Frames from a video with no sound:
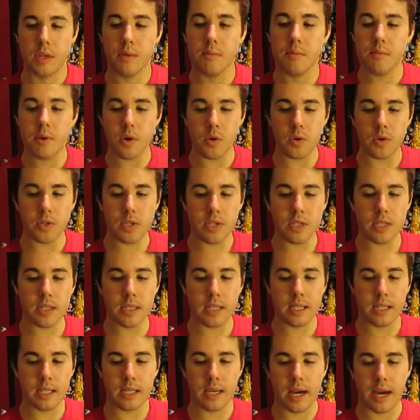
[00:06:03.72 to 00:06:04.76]

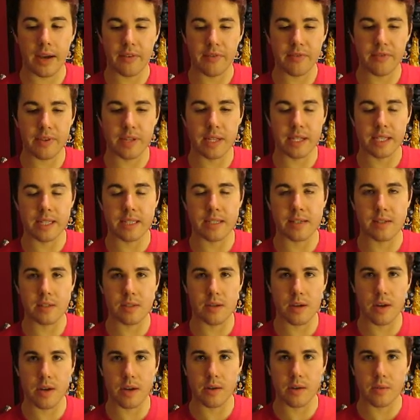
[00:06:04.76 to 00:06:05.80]
emotionally, I feel like this
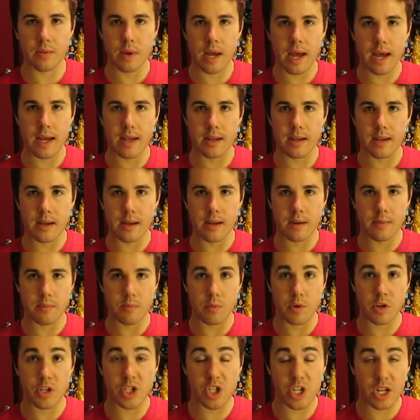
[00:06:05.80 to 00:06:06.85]
song had um,
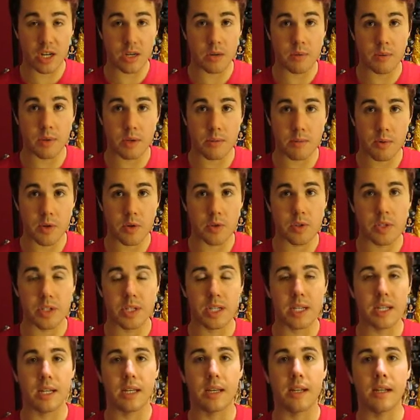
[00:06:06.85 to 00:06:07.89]
more genuine
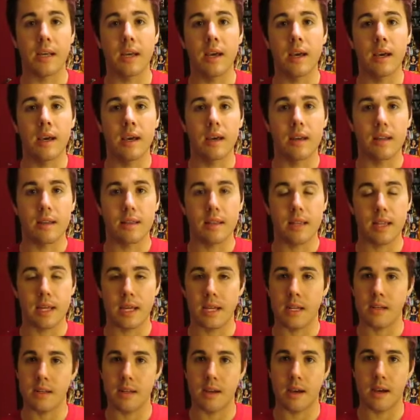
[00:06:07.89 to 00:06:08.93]
emotion in it
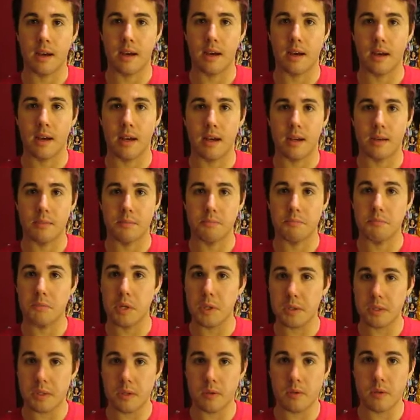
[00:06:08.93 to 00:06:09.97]
than uh,
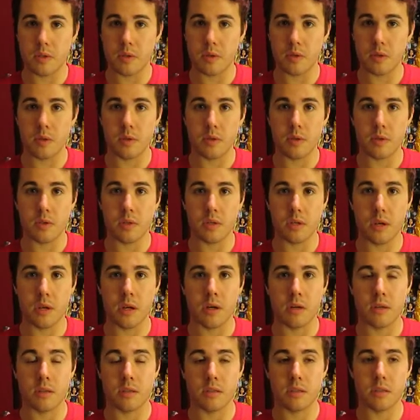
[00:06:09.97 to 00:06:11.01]
most of Tsunku's
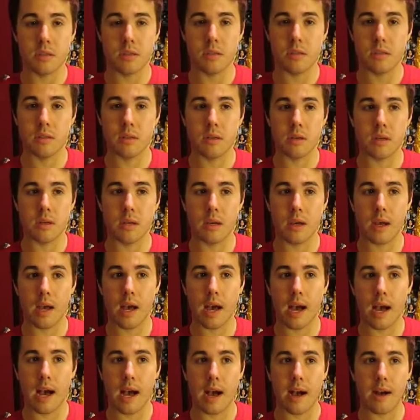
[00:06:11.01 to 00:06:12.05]
songs
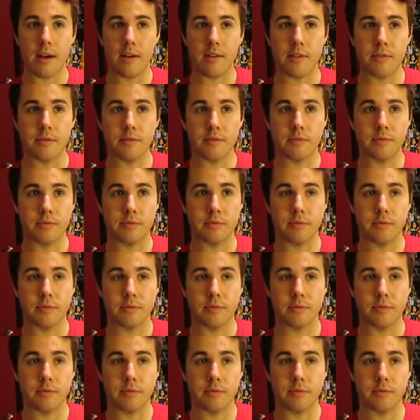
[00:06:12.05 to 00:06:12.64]
have